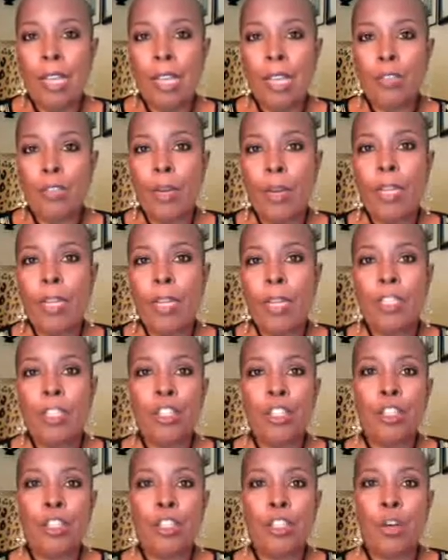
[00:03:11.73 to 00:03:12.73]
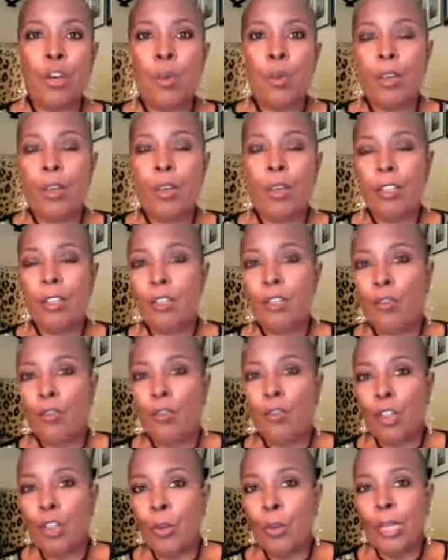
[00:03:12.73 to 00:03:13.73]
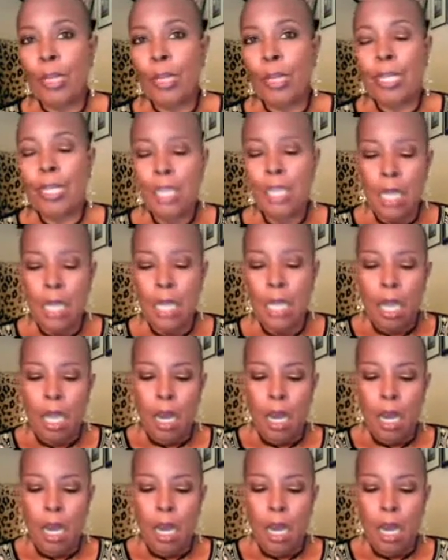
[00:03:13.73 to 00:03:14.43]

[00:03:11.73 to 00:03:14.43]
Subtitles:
The x-ray can just show where there's fluid